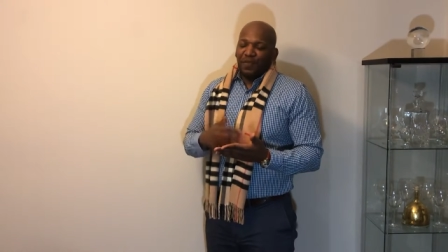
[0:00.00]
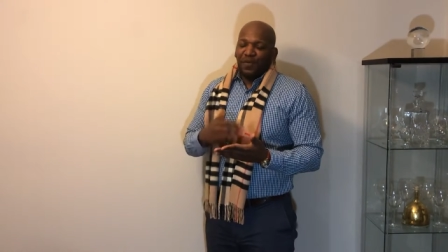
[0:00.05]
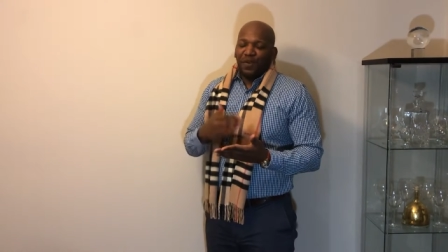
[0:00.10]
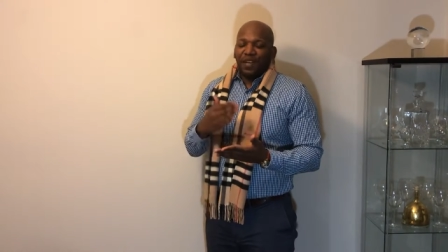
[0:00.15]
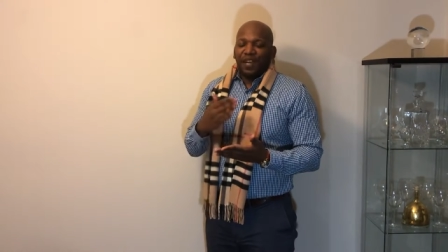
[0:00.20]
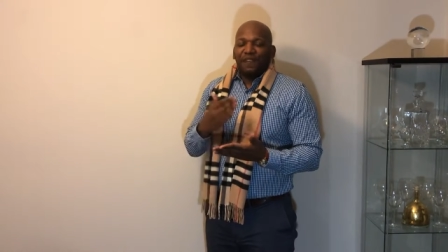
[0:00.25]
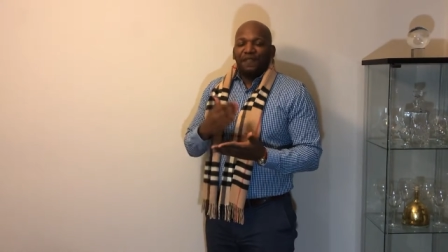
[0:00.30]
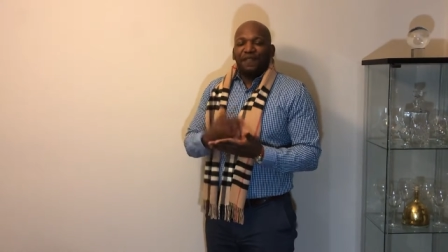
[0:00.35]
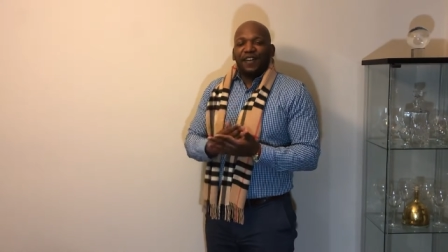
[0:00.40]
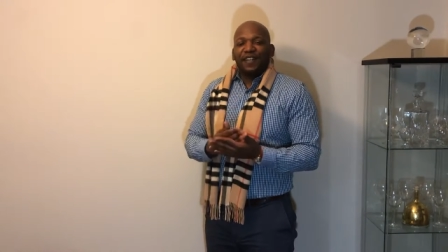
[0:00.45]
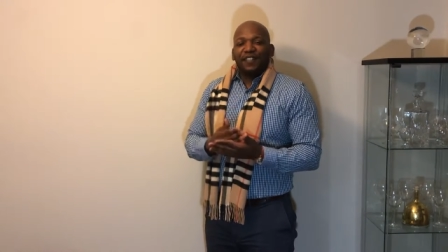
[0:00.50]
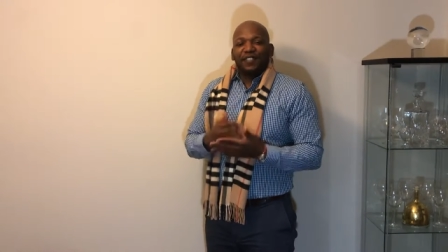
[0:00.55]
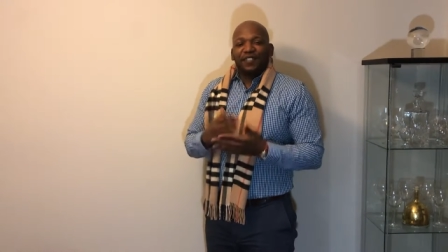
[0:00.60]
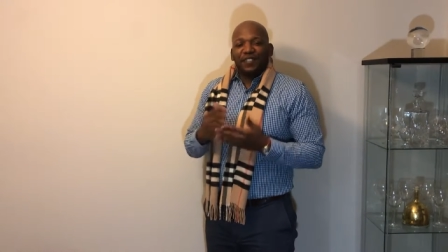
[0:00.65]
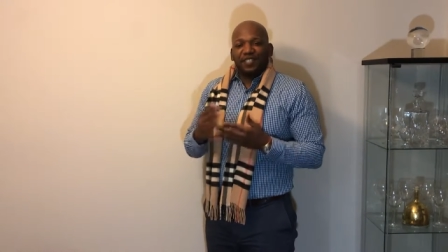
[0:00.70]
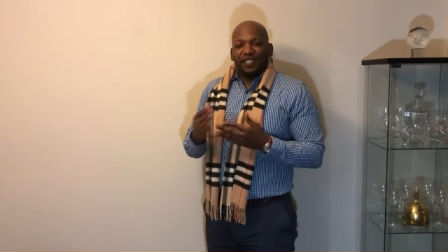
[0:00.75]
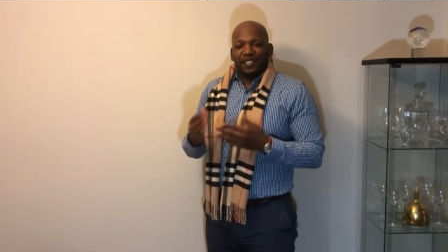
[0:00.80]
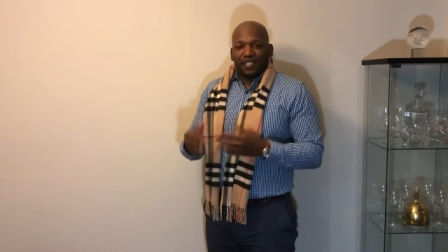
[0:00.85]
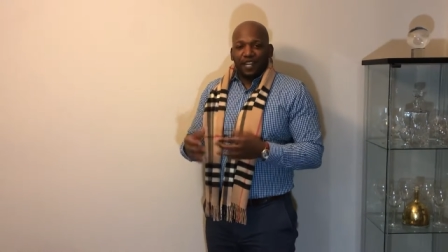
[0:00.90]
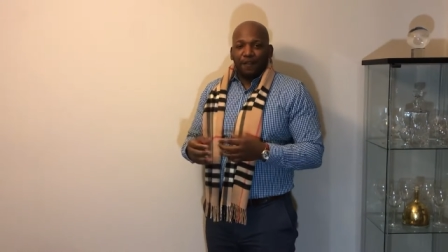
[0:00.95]
you wanna
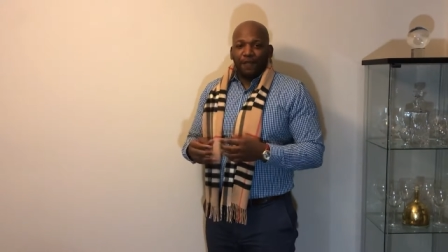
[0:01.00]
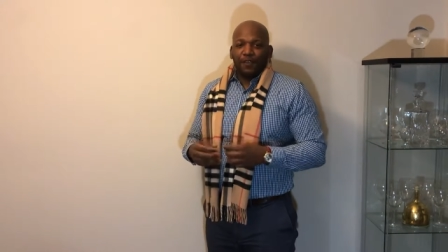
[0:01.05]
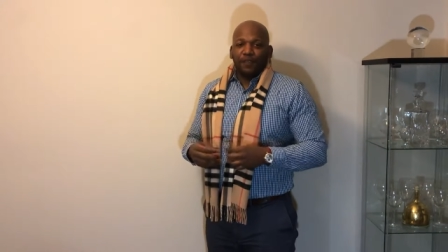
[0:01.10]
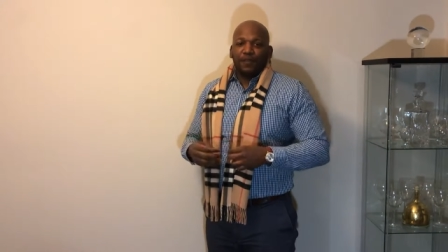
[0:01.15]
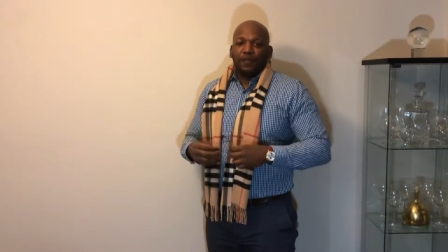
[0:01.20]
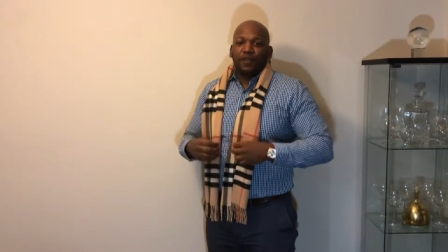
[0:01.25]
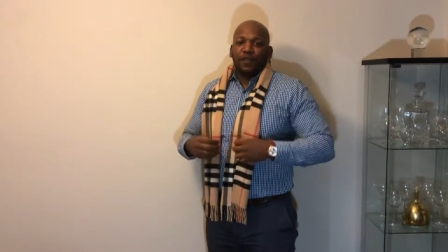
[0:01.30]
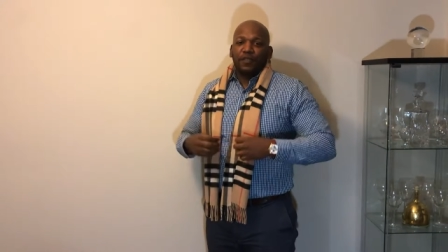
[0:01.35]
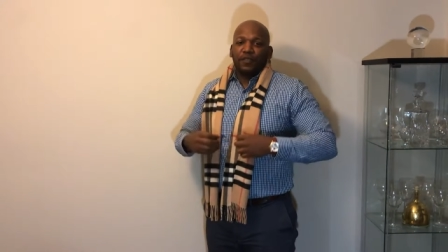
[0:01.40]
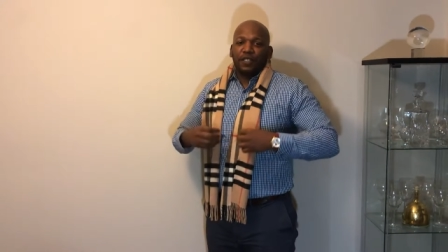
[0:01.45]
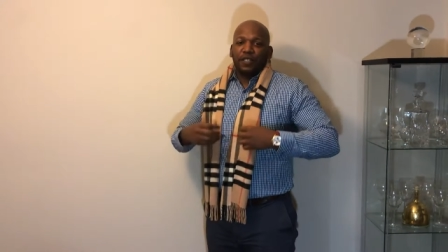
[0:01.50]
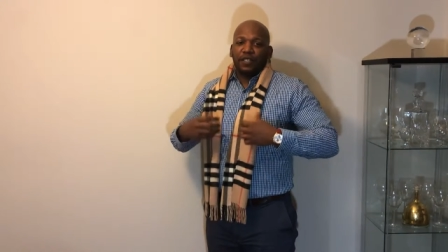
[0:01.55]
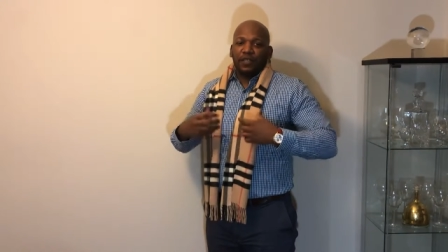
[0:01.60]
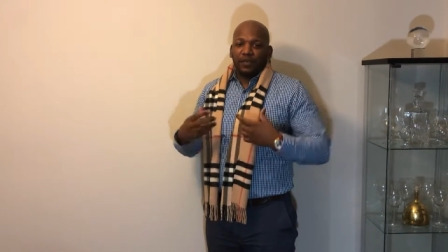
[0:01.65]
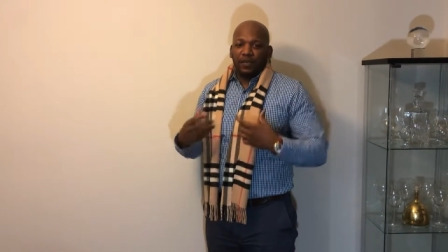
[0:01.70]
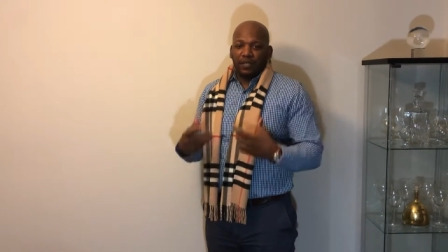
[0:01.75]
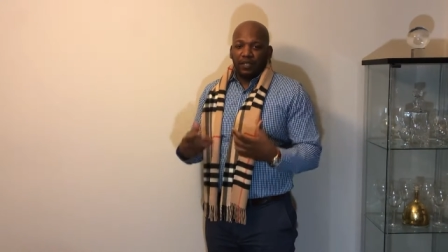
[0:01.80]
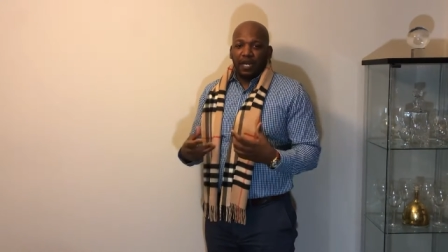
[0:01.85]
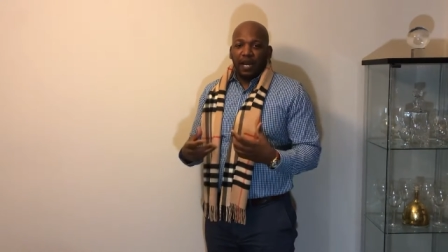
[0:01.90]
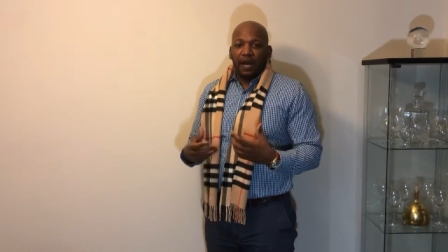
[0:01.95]
advance yourself as far as
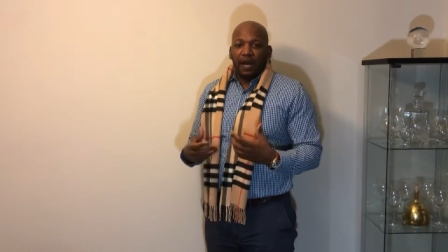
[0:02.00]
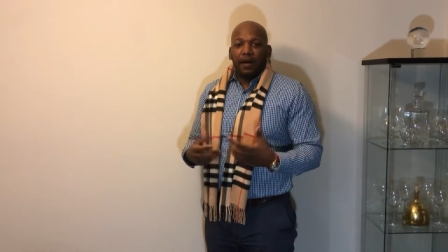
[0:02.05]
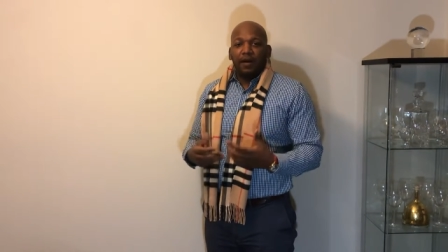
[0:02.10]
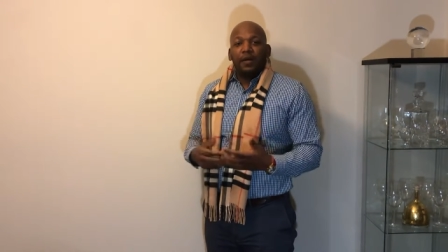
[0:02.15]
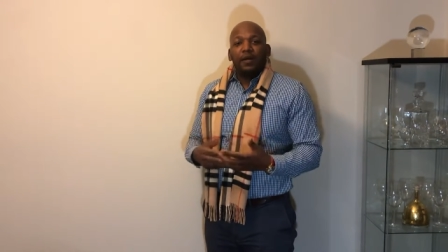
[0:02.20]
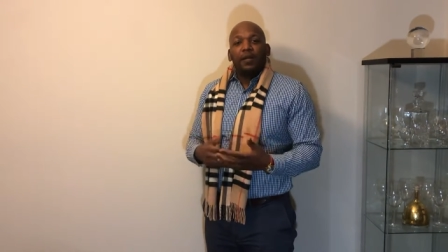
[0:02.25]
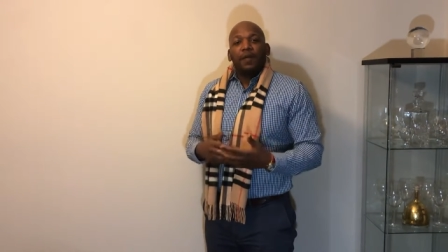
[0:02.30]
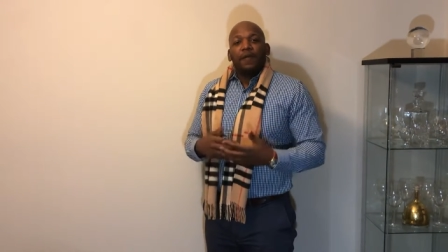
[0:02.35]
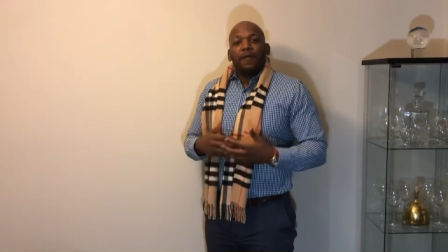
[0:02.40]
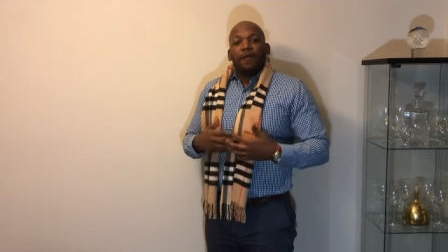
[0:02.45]
like your style